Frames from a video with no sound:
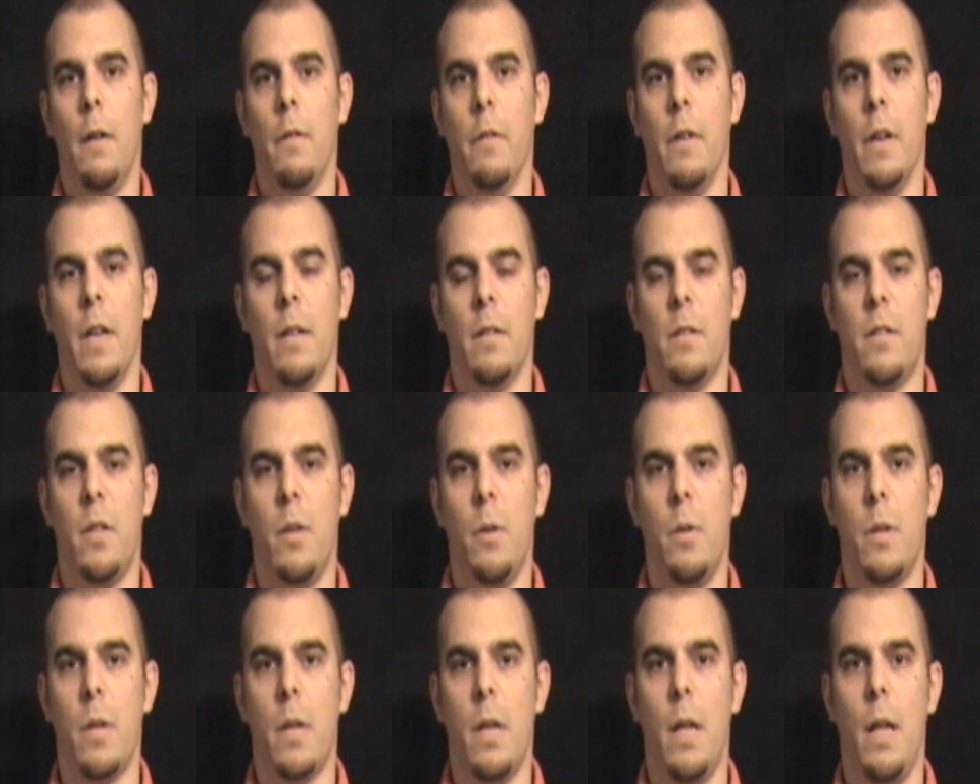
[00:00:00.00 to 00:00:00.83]
Around
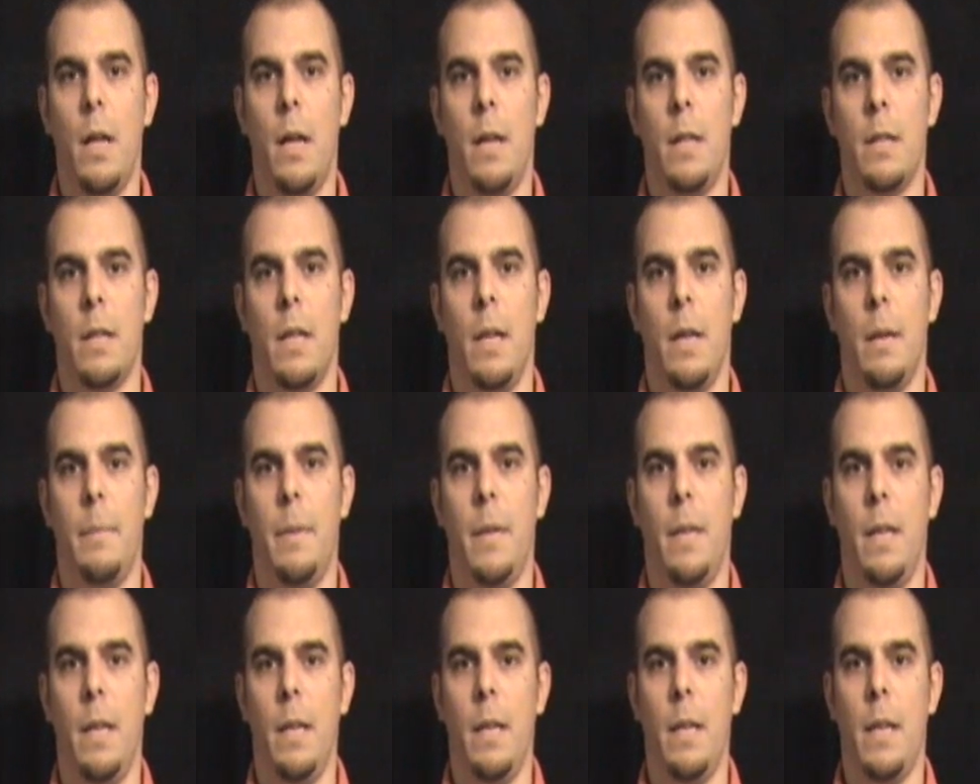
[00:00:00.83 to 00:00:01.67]
2 o'clock, I
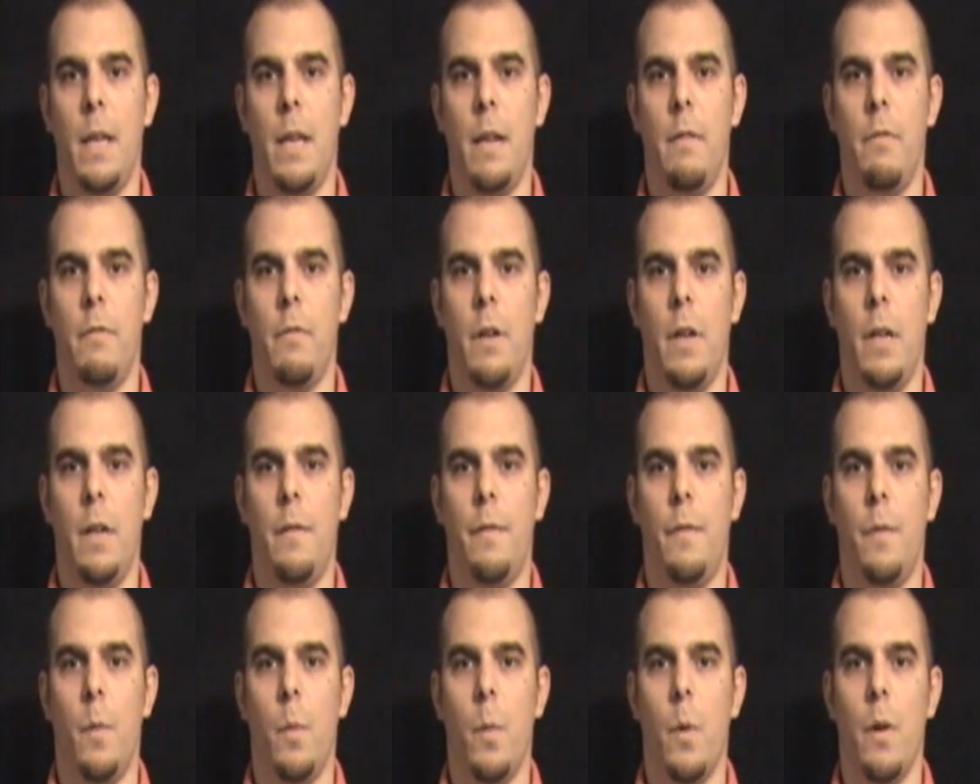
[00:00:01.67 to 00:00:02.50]
began getting ready
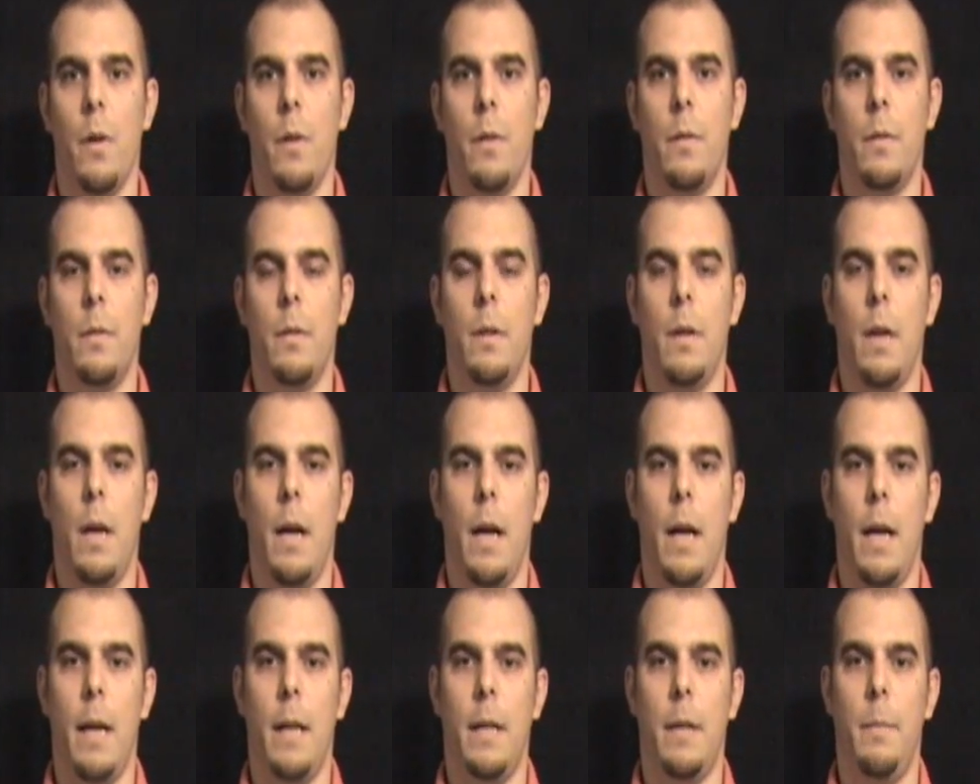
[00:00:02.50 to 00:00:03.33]
for work.
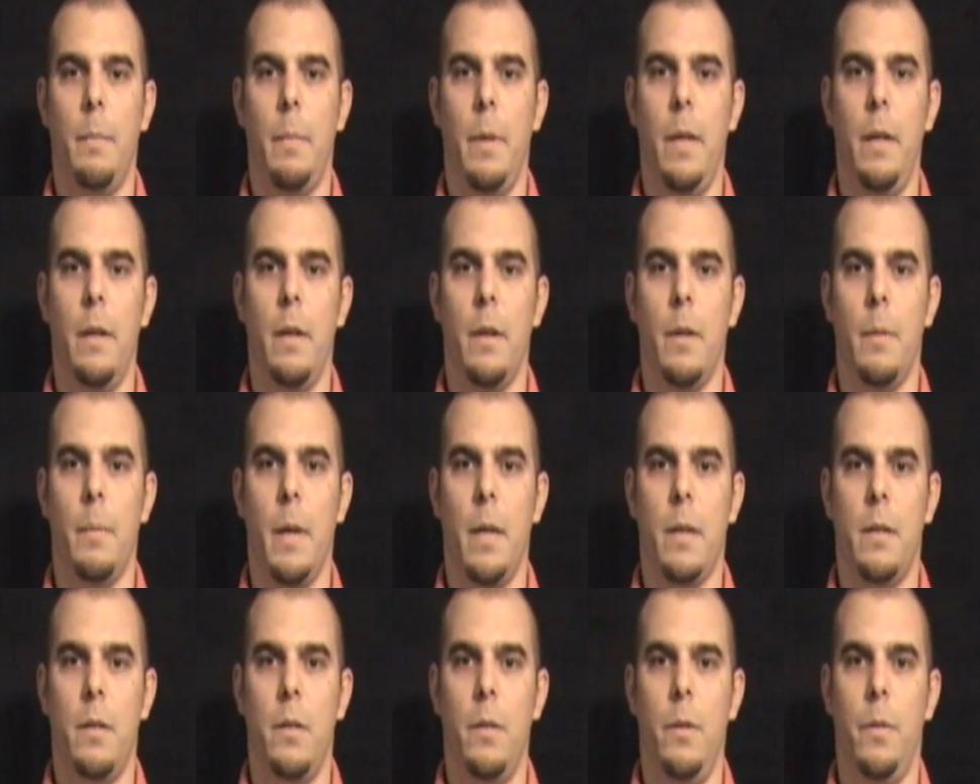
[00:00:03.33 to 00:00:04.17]
I had to be there
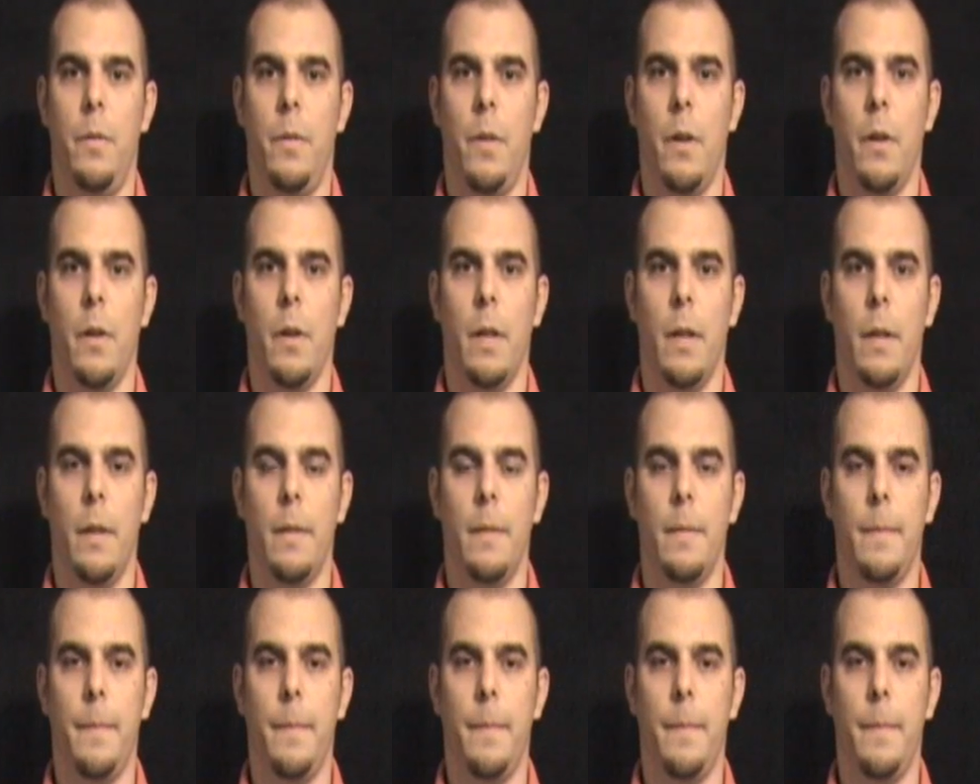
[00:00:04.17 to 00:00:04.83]
by 2:30.